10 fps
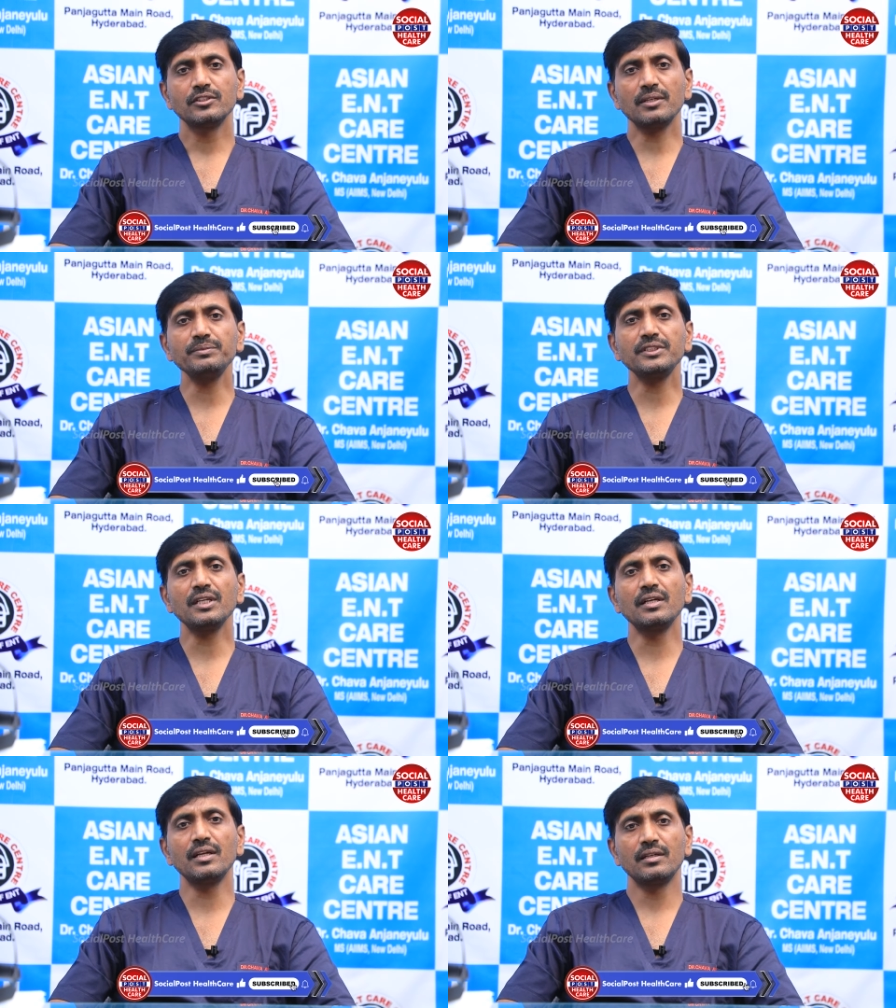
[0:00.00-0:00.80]
Some
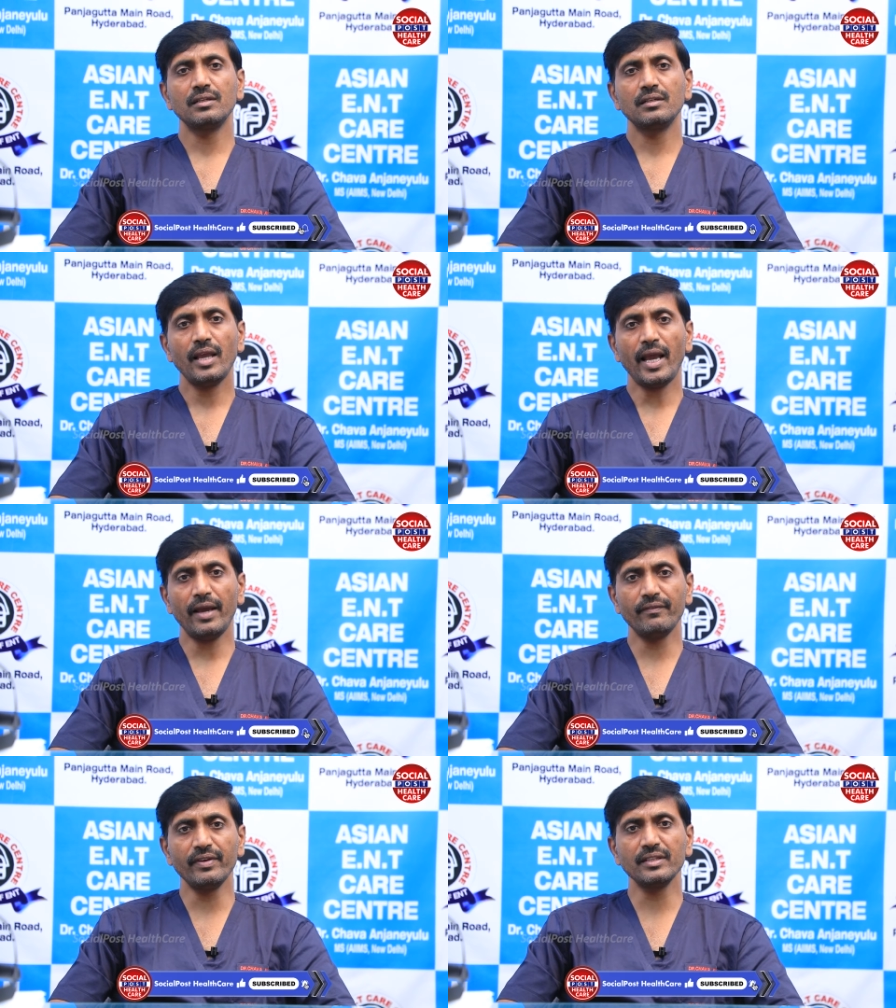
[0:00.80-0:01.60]
children
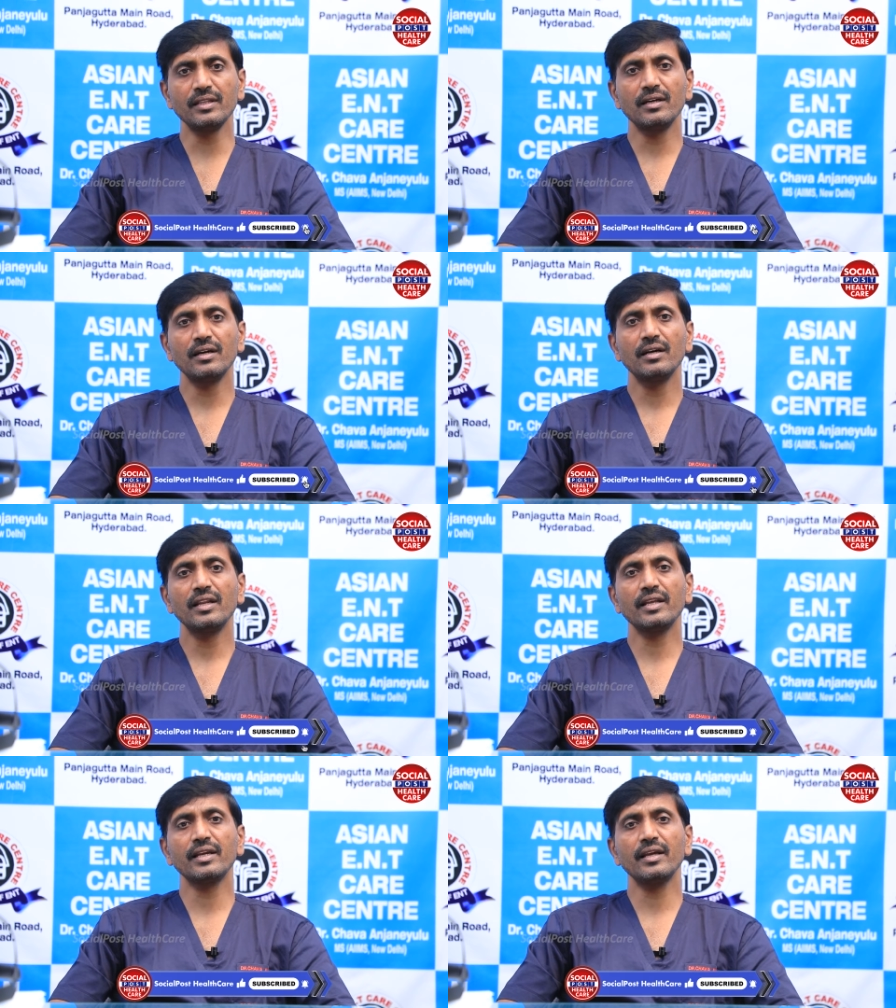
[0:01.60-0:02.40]
having the
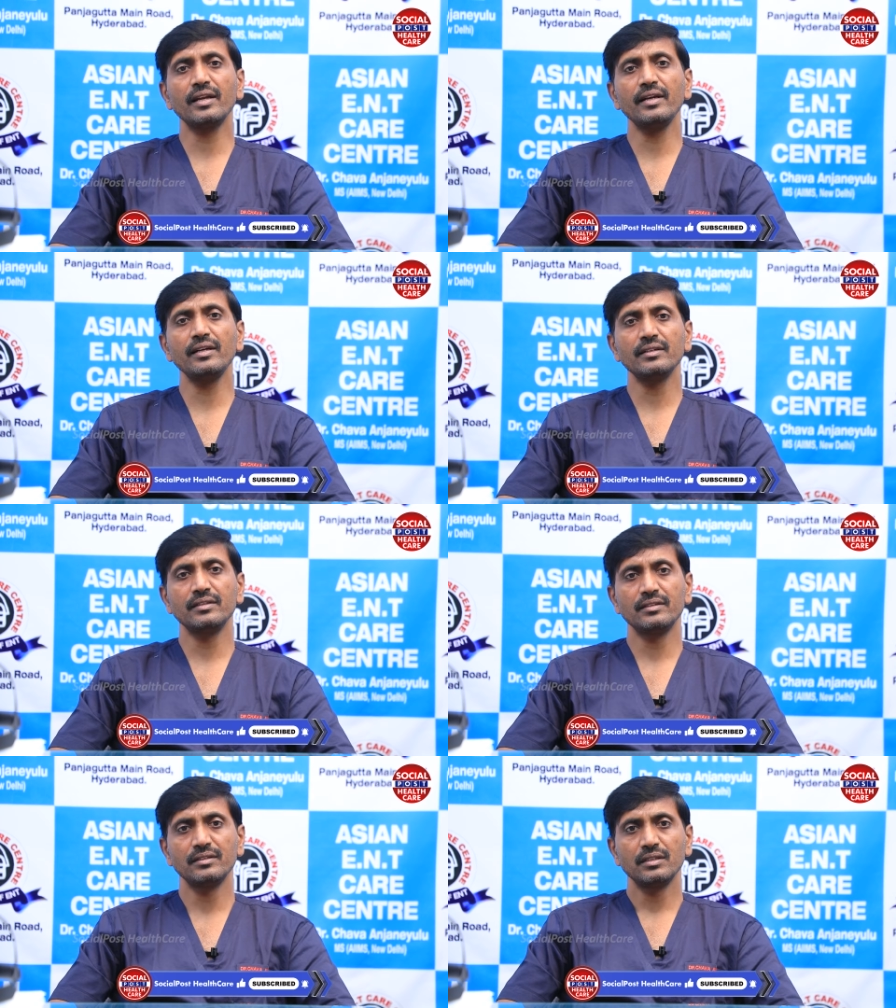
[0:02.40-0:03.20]
recurrent
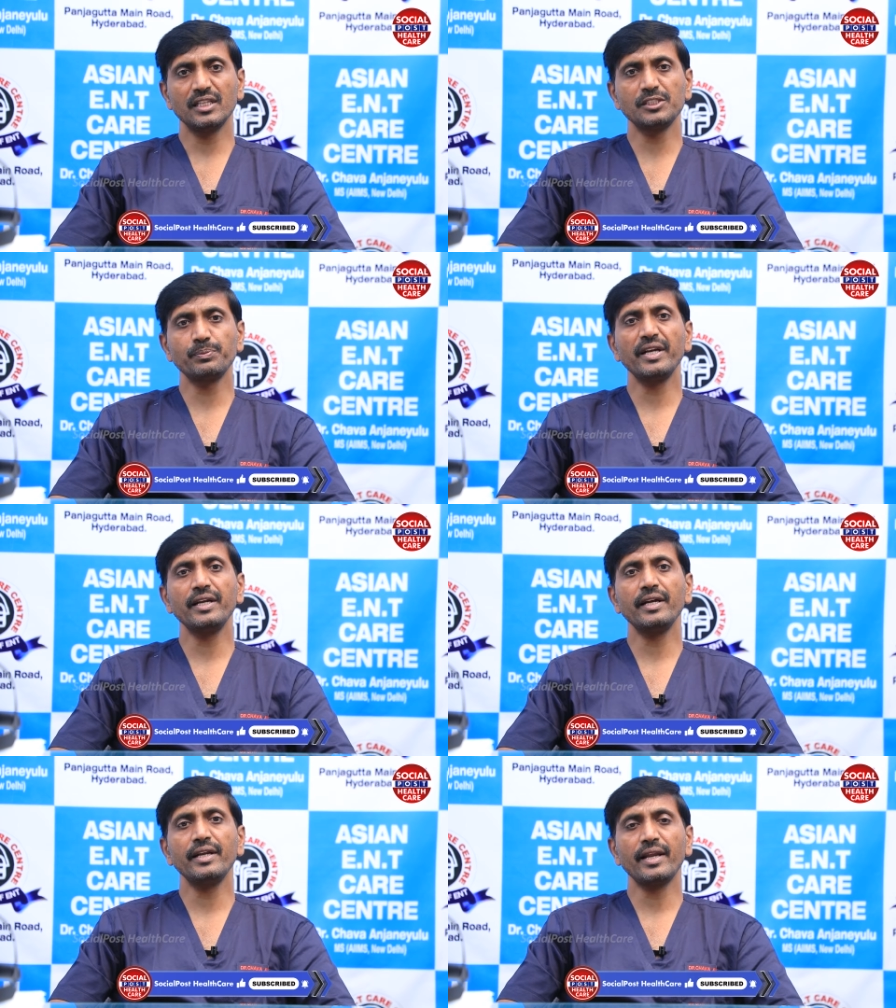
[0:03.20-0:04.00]

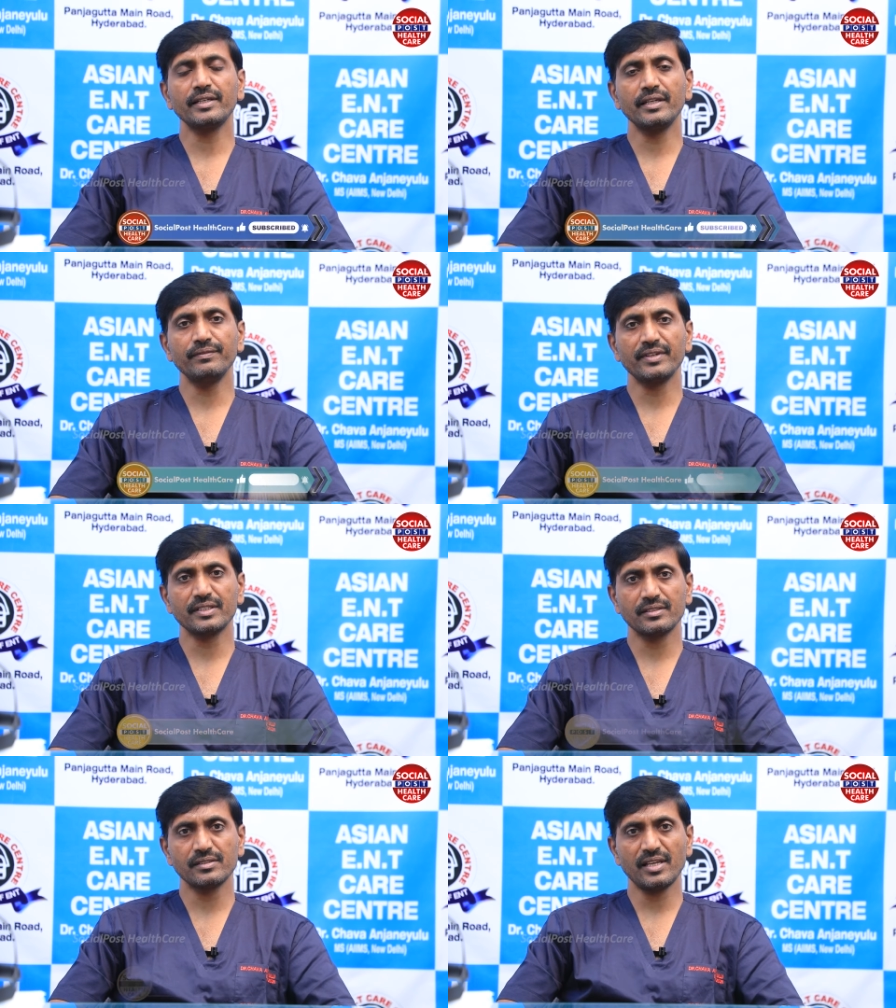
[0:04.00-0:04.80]
respiratory tract
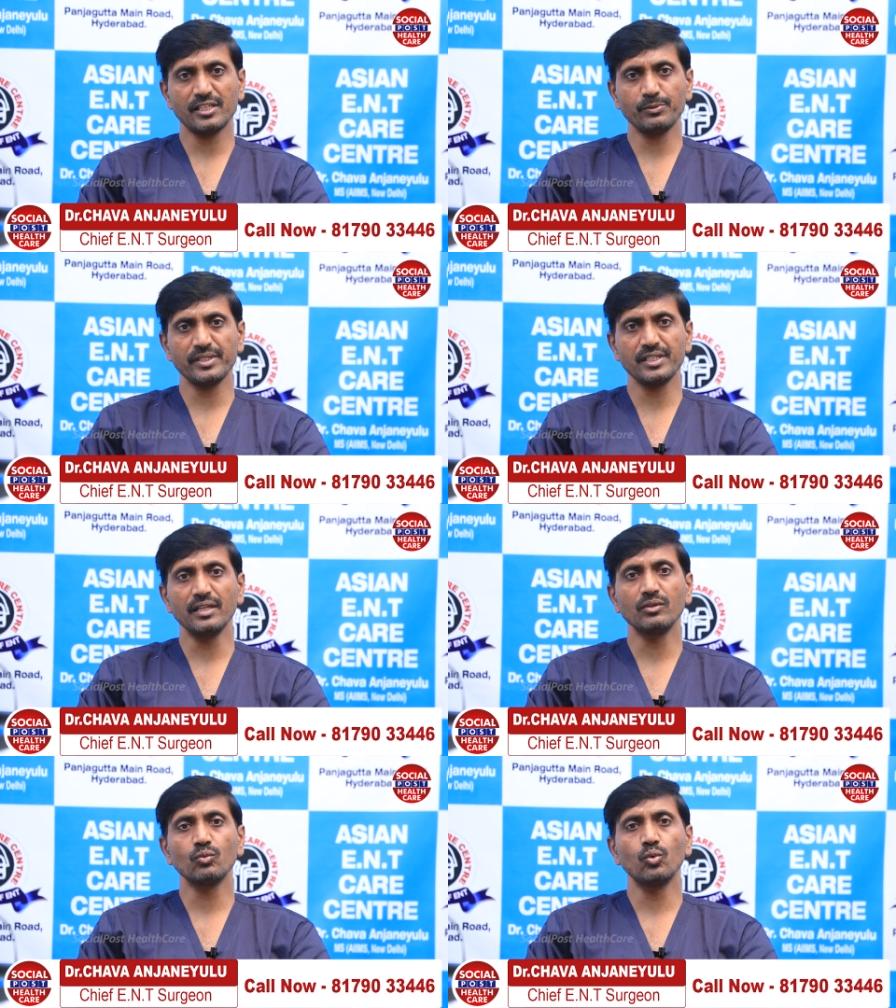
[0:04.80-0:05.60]
infections,
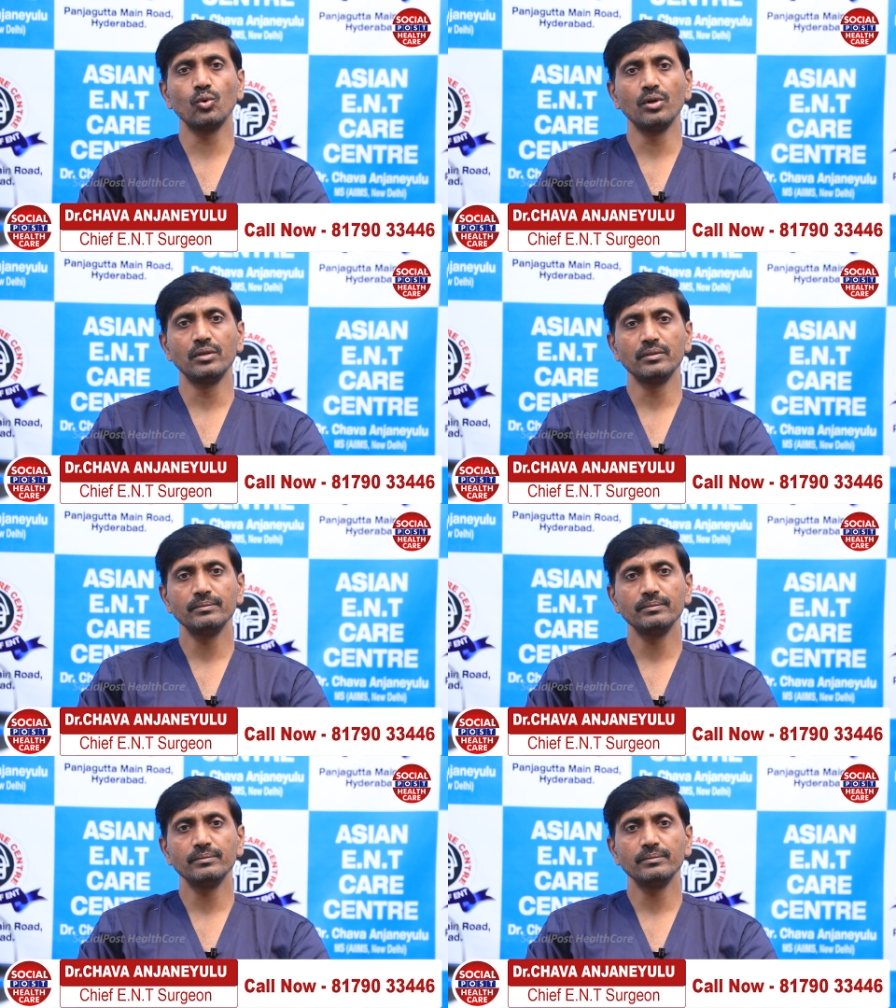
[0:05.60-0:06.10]
especially cold.